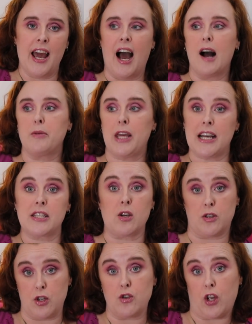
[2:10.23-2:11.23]
Um, yes,
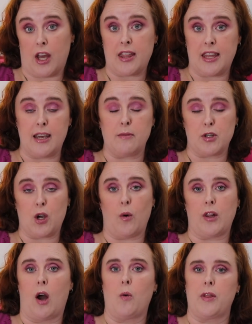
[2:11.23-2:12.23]
there's usually a theme to go
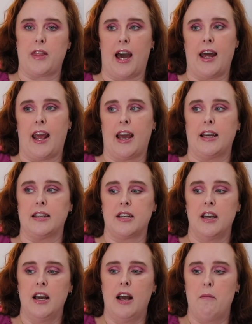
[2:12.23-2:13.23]
along with that and
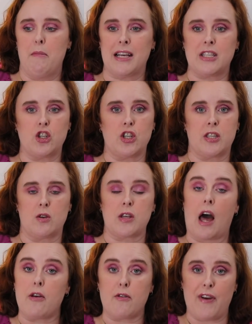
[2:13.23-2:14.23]
messages, and there's
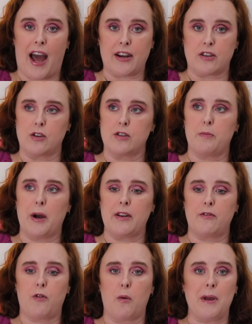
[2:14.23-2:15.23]
other factors,
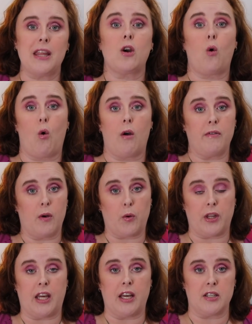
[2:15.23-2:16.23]
but for me the core of it
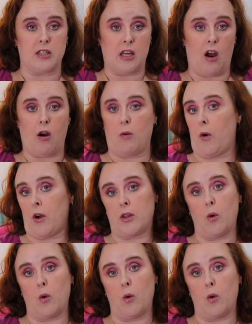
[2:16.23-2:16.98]
really is the artwork,